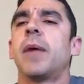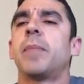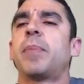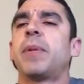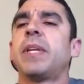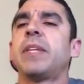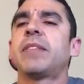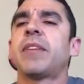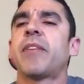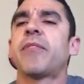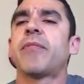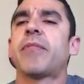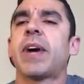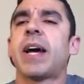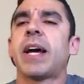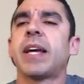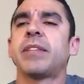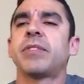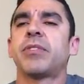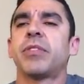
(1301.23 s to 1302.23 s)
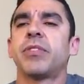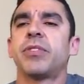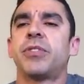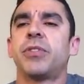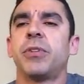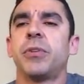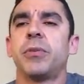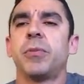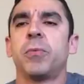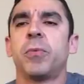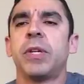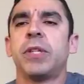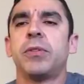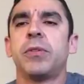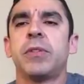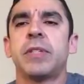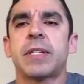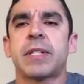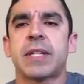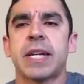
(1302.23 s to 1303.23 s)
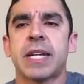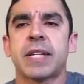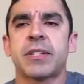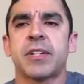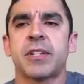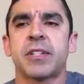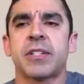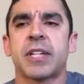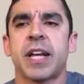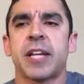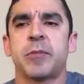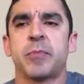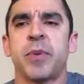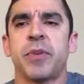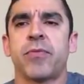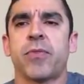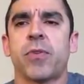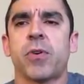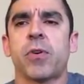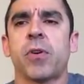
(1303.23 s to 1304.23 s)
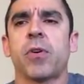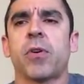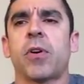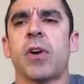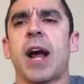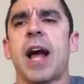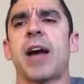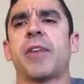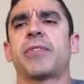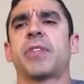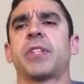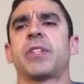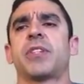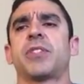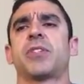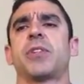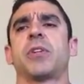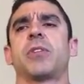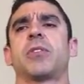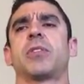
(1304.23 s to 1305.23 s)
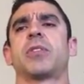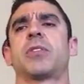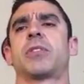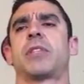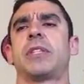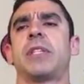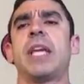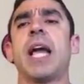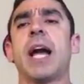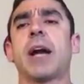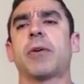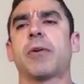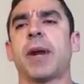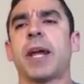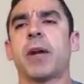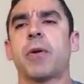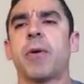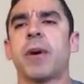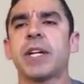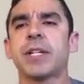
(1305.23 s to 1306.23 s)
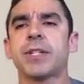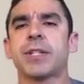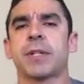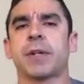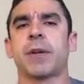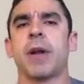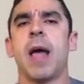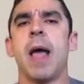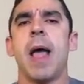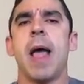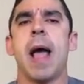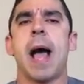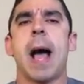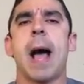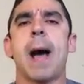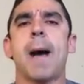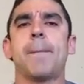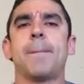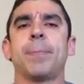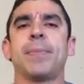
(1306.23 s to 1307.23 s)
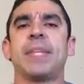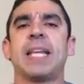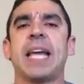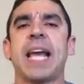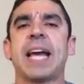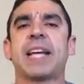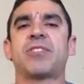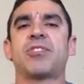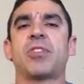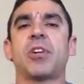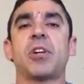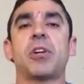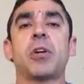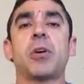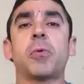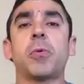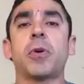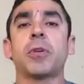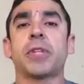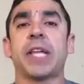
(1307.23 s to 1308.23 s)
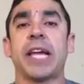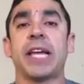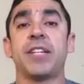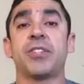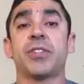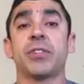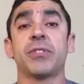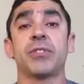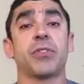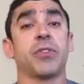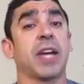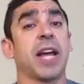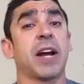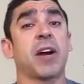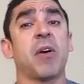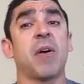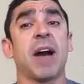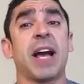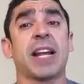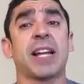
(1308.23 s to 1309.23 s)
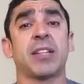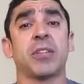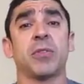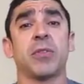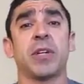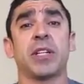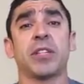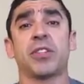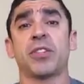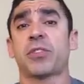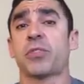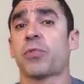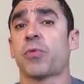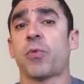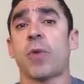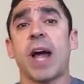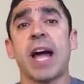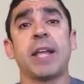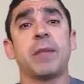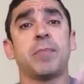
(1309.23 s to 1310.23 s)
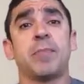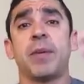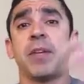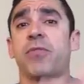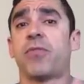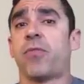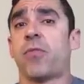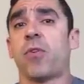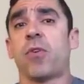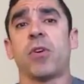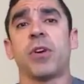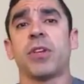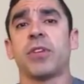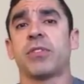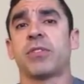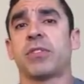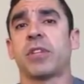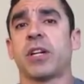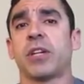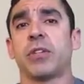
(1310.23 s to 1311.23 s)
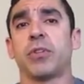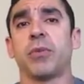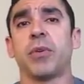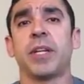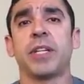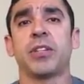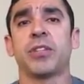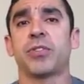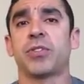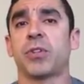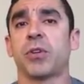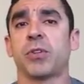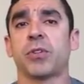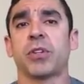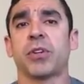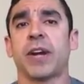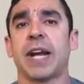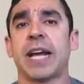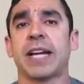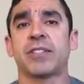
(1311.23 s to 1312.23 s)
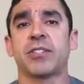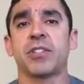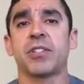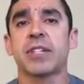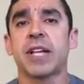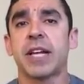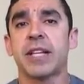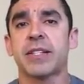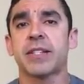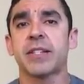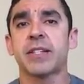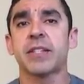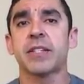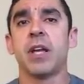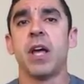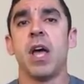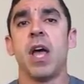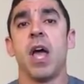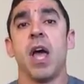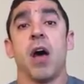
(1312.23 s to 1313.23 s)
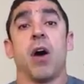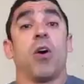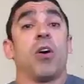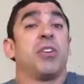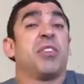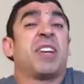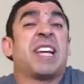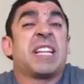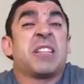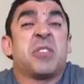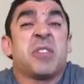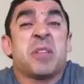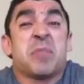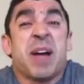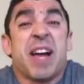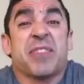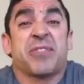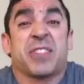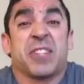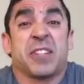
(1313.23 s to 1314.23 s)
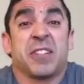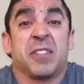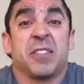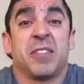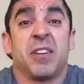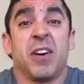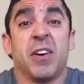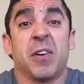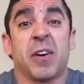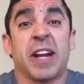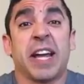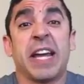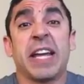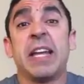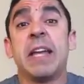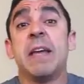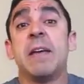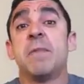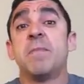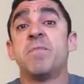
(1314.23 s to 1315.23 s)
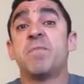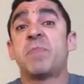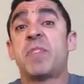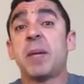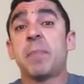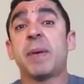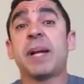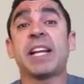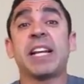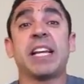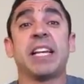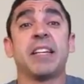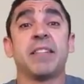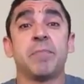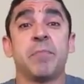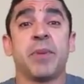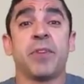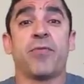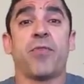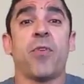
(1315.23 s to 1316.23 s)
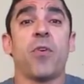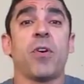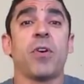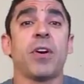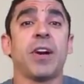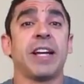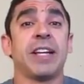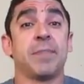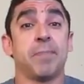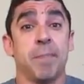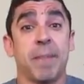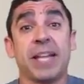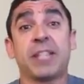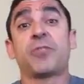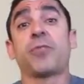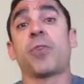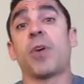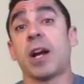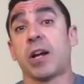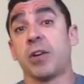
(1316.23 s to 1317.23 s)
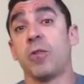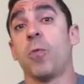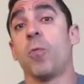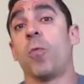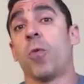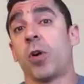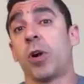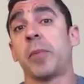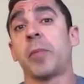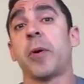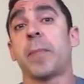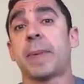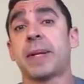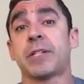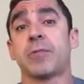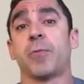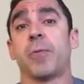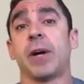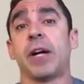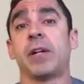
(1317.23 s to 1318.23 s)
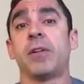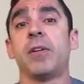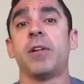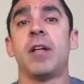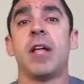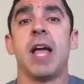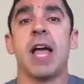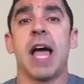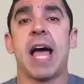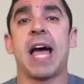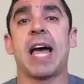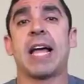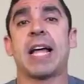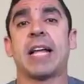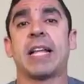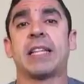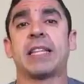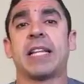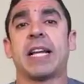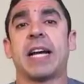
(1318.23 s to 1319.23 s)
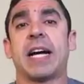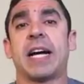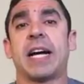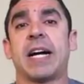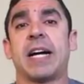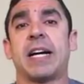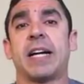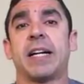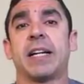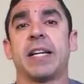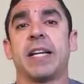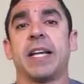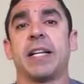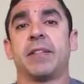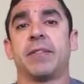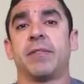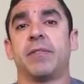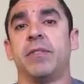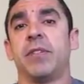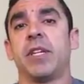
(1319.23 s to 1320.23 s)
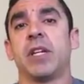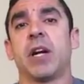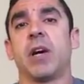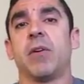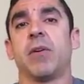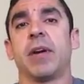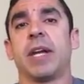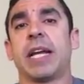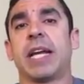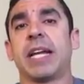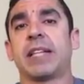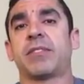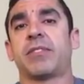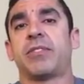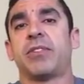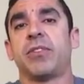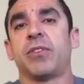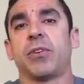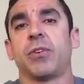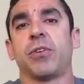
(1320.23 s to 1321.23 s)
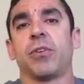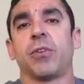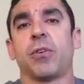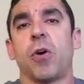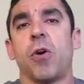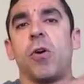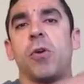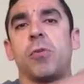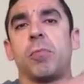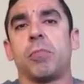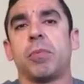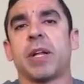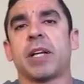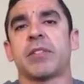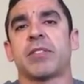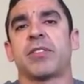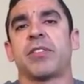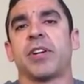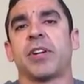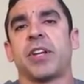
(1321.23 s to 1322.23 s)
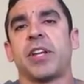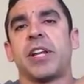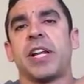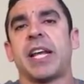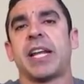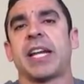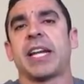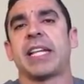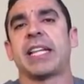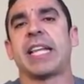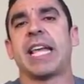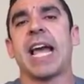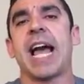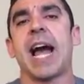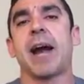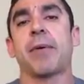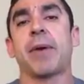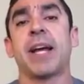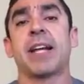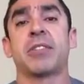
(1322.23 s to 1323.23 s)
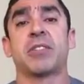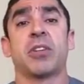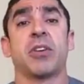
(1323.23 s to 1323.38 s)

Please advise, should we do this exercise before or after the shoulders? Yeah, great question. The external rotations, you can go ahead and do it just right before you start doing your shoulder exercises, or you can do them after, okay? Typically, before, it makes for a good warm-up as well, and it gets your whole blood circulating in the area.